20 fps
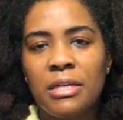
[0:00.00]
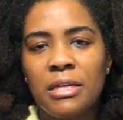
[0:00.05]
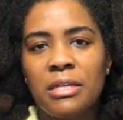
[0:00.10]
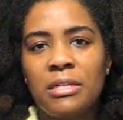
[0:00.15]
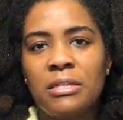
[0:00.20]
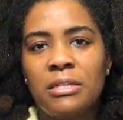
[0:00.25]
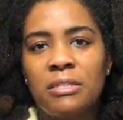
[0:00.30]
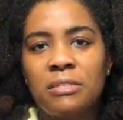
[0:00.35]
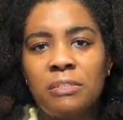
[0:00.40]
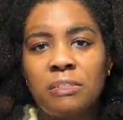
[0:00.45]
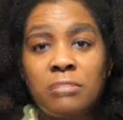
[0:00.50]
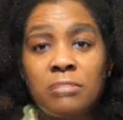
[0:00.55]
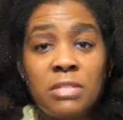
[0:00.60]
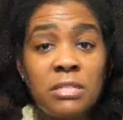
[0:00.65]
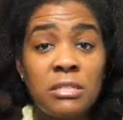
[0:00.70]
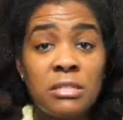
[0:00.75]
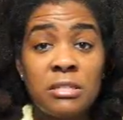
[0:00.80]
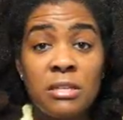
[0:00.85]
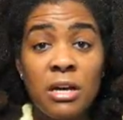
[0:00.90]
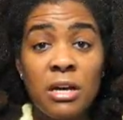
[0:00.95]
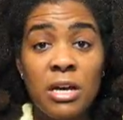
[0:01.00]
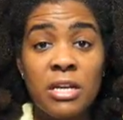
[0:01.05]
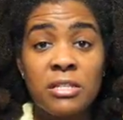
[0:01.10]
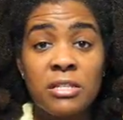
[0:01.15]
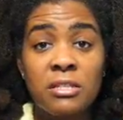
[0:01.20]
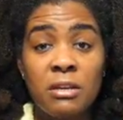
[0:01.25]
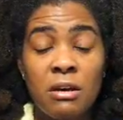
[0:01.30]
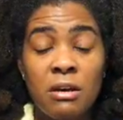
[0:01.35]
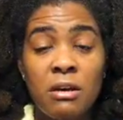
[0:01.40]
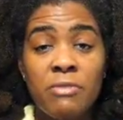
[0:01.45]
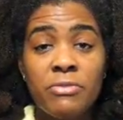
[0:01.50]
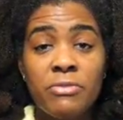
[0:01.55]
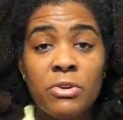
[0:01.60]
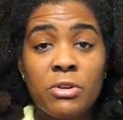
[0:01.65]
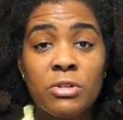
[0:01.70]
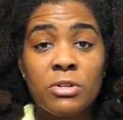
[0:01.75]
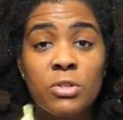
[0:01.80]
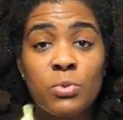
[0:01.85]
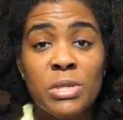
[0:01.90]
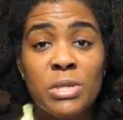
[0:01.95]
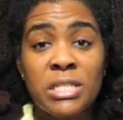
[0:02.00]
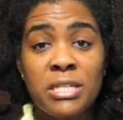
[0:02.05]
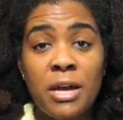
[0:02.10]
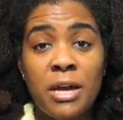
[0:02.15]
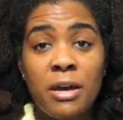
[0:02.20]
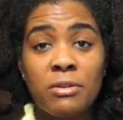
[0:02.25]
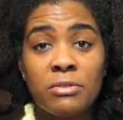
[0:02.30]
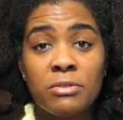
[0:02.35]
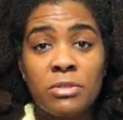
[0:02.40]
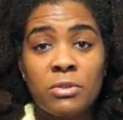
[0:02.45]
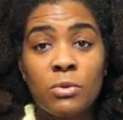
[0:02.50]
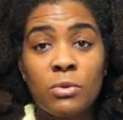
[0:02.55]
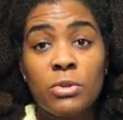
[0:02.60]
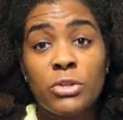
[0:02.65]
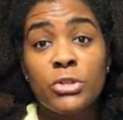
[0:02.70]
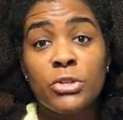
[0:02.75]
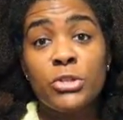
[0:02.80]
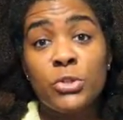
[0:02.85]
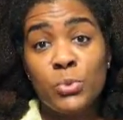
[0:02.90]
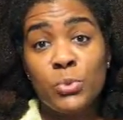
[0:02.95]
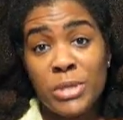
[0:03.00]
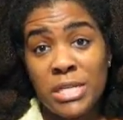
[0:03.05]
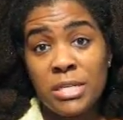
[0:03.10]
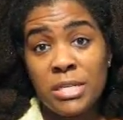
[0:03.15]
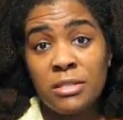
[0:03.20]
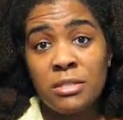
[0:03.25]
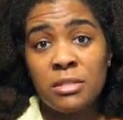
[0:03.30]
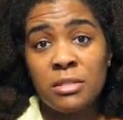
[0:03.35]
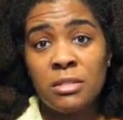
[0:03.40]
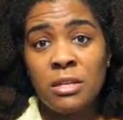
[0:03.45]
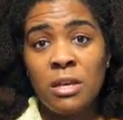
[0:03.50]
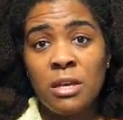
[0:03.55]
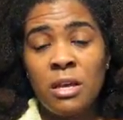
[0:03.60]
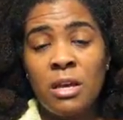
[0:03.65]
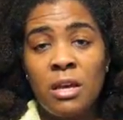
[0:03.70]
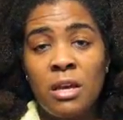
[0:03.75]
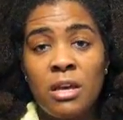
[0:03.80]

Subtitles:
is the size of your twist outs or your twists.